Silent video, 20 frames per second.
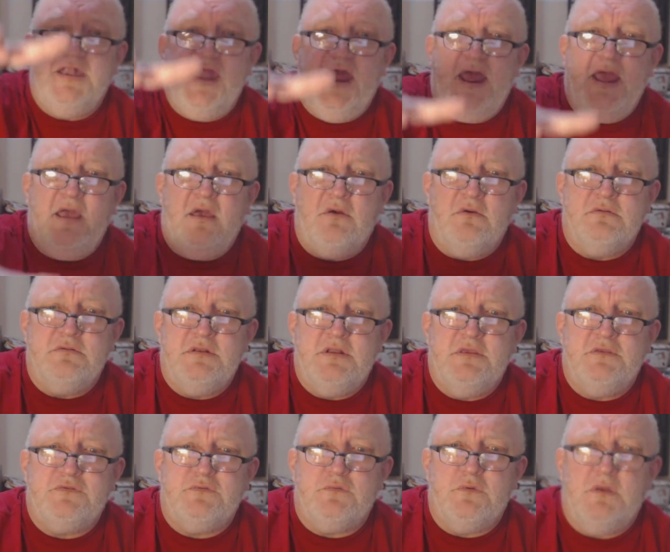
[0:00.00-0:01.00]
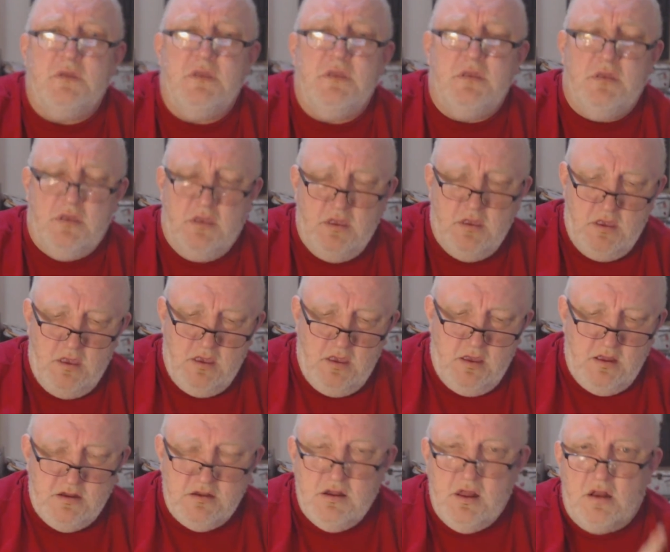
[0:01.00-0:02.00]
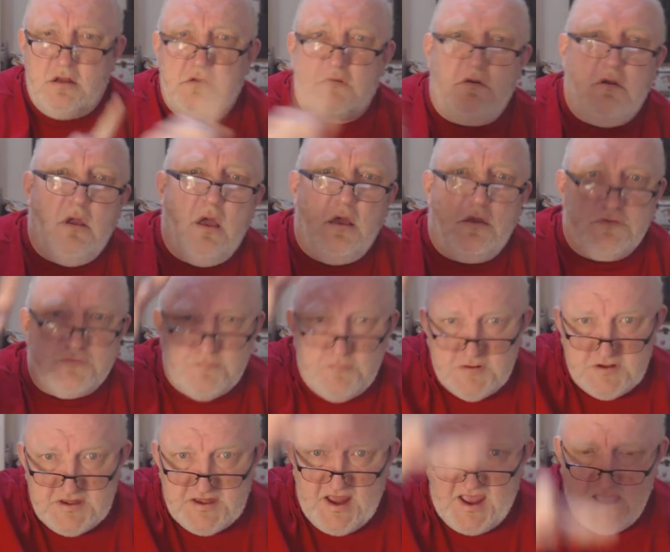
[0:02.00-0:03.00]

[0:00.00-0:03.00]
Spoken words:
down this way, not across, but